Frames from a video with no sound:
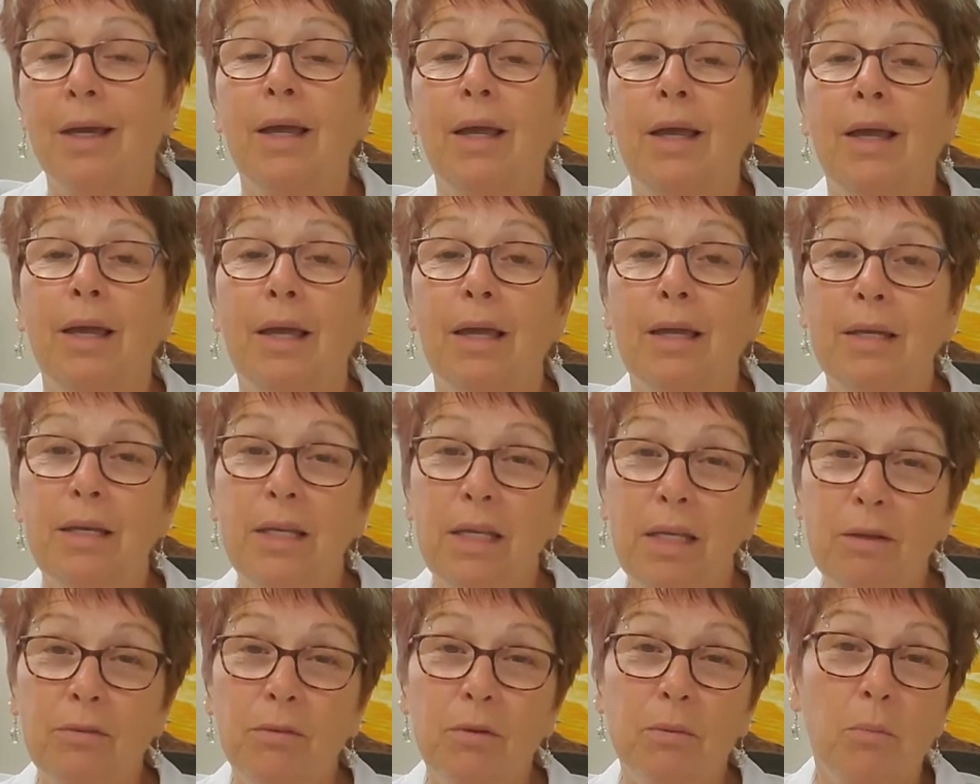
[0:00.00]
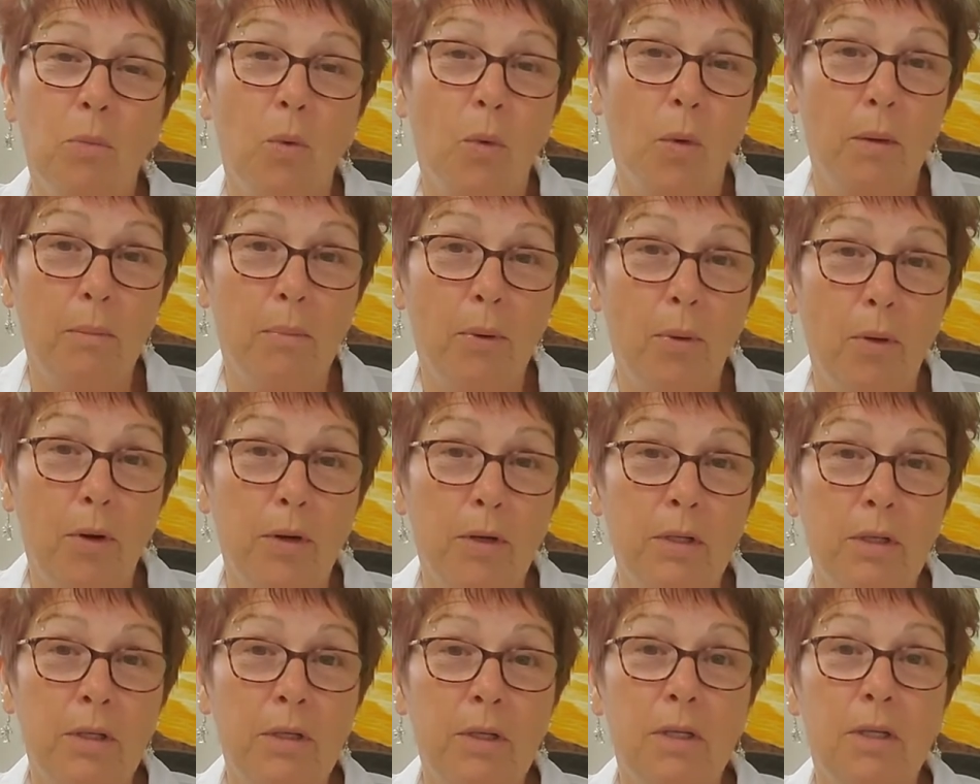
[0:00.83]
And even more
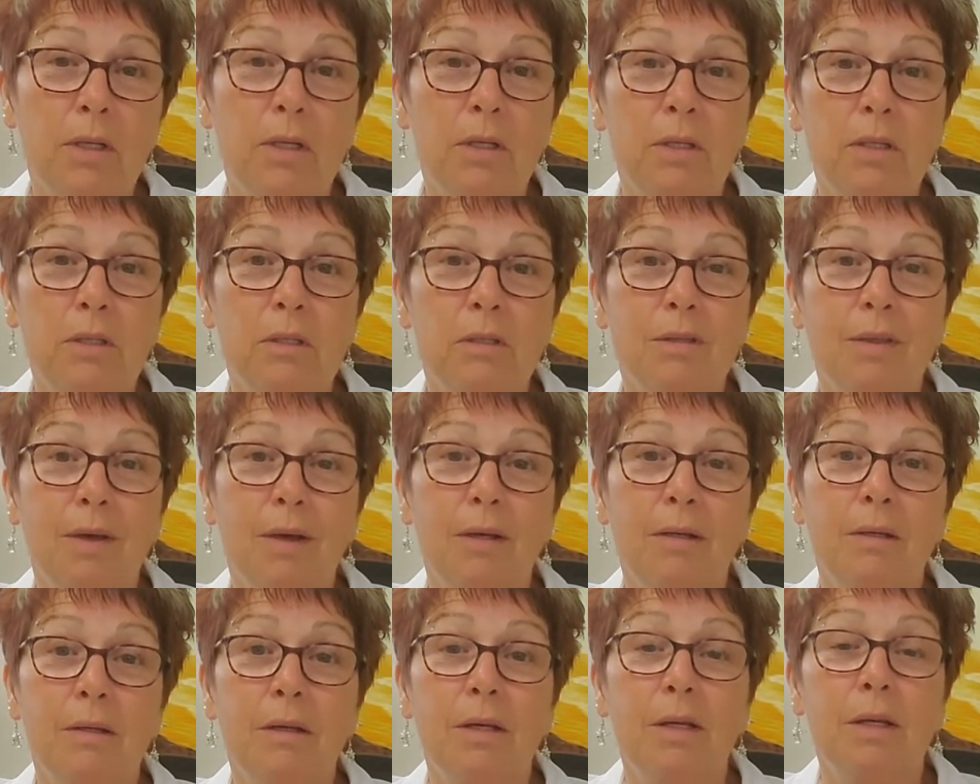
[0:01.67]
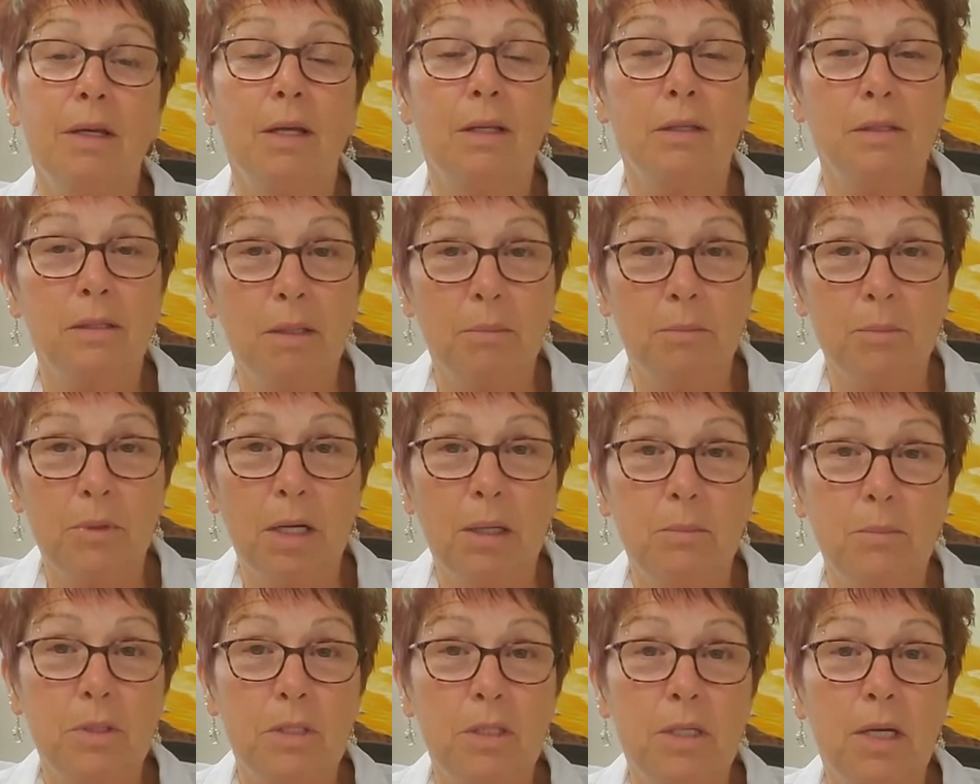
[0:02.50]
important is that it can
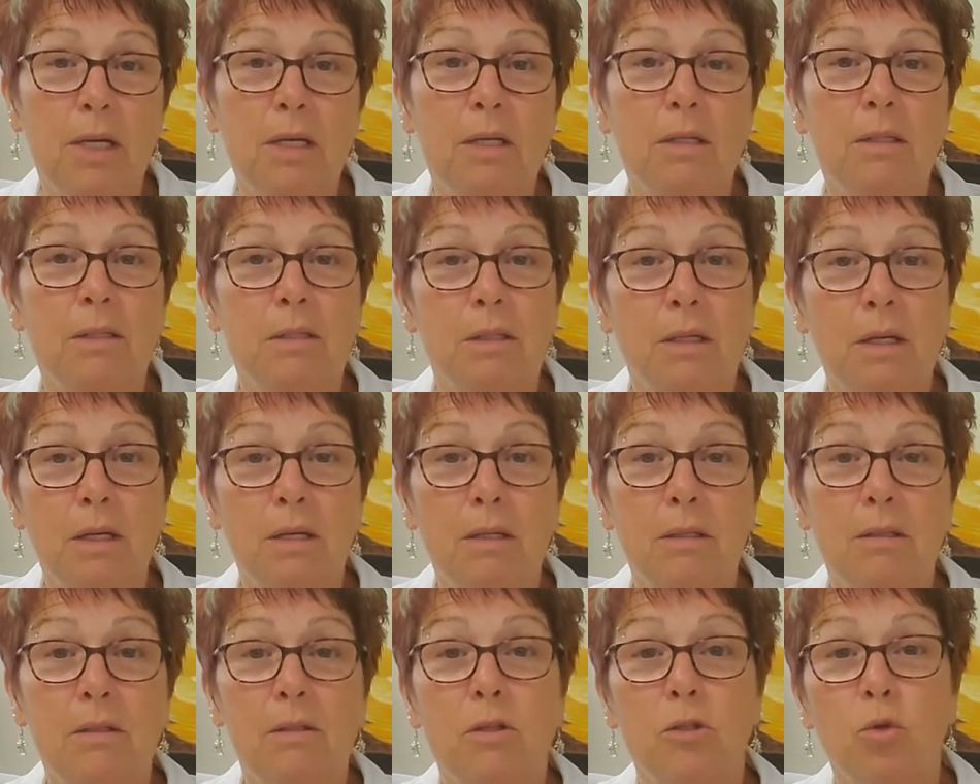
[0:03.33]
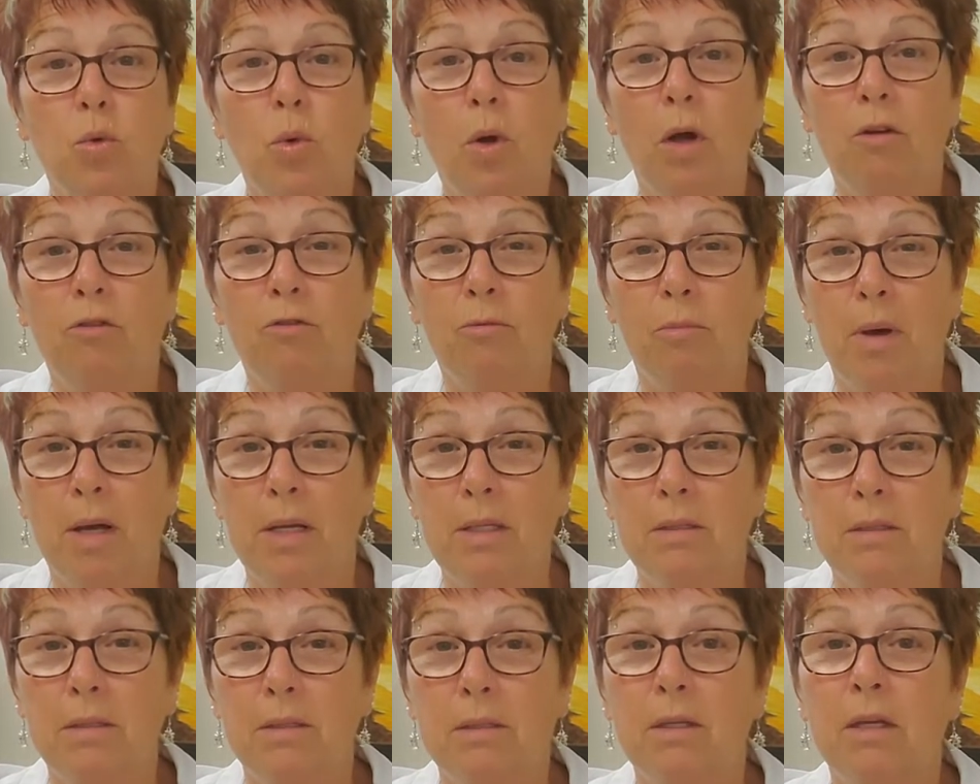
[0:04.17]
sometimes take 6 to 12
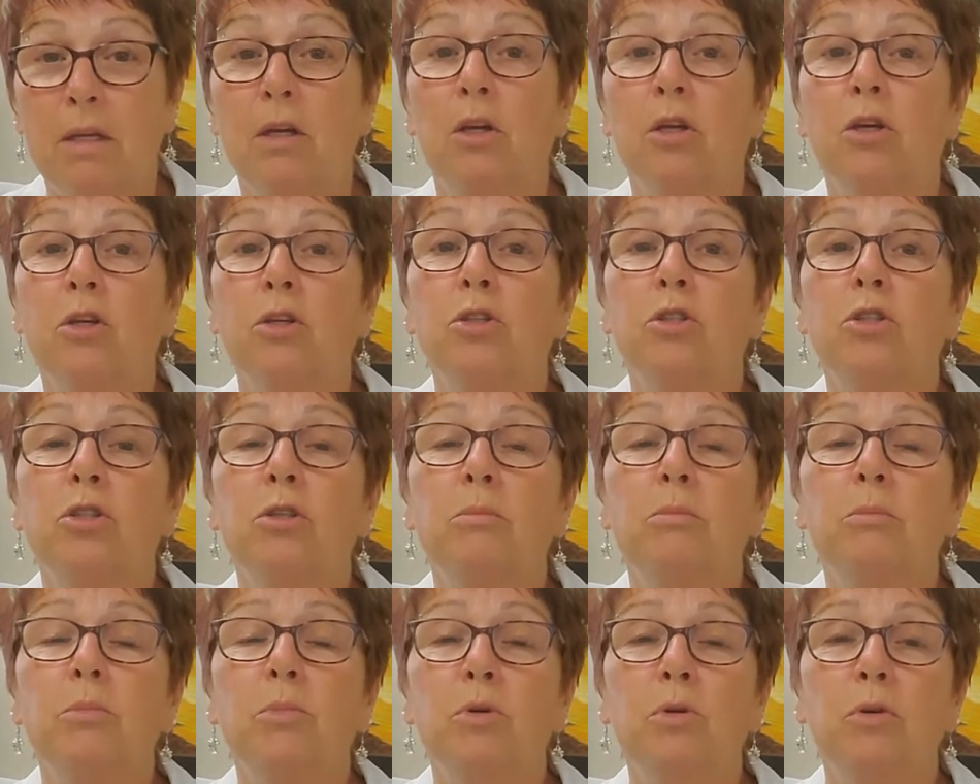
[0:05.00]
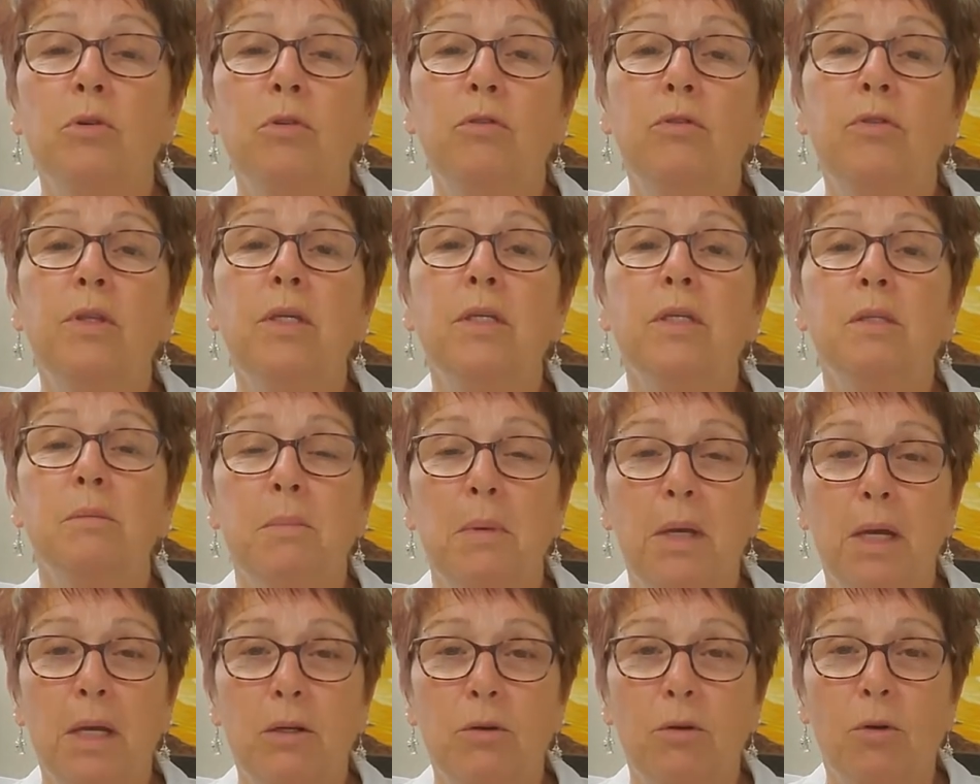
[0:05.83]
months to move these
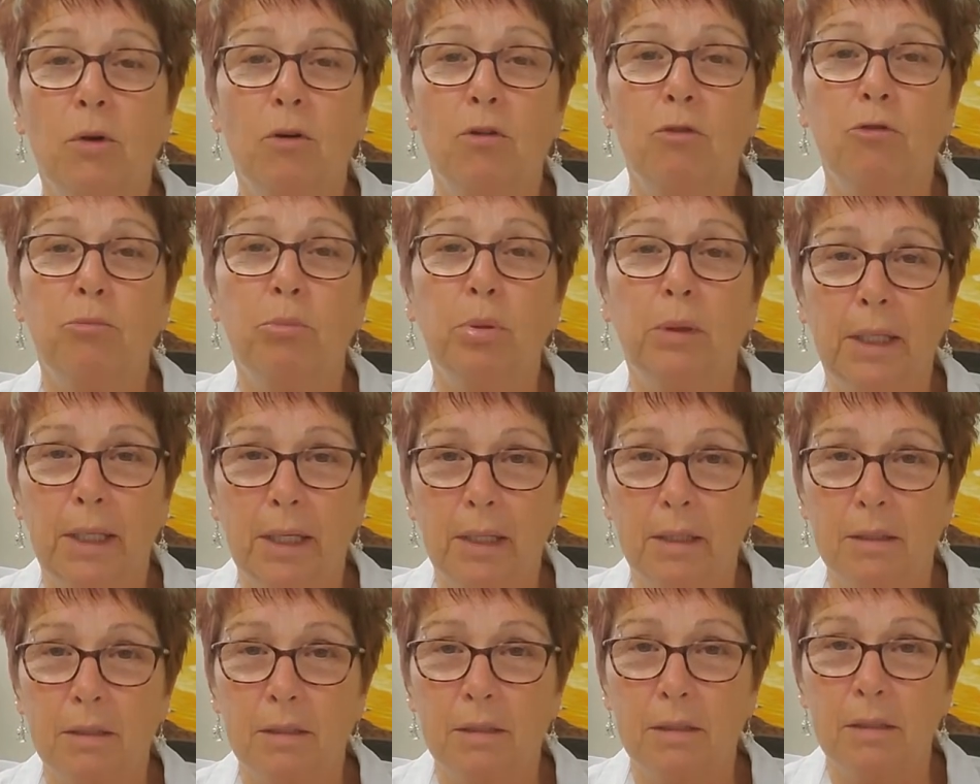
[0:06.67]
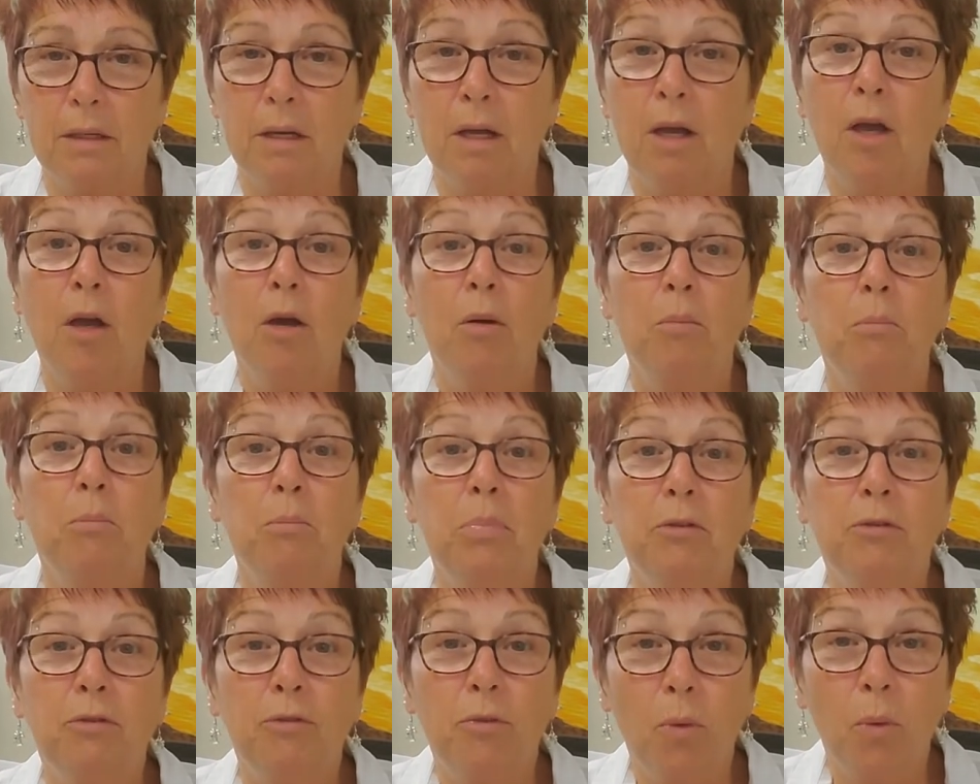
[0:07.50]
mangrove plants
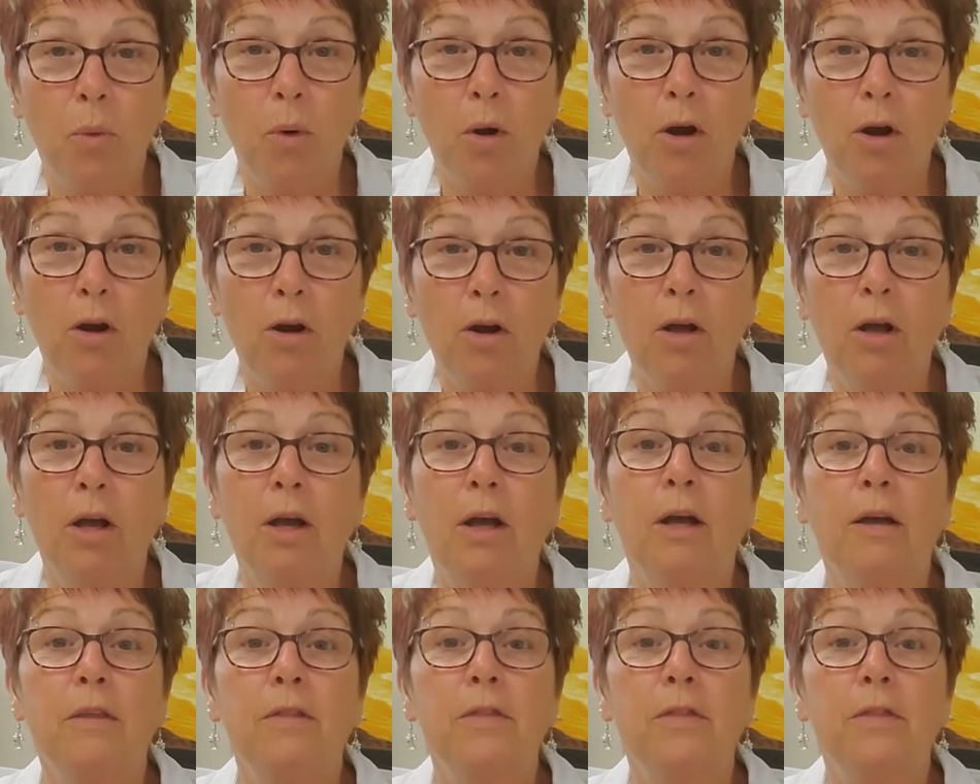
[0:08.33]
before the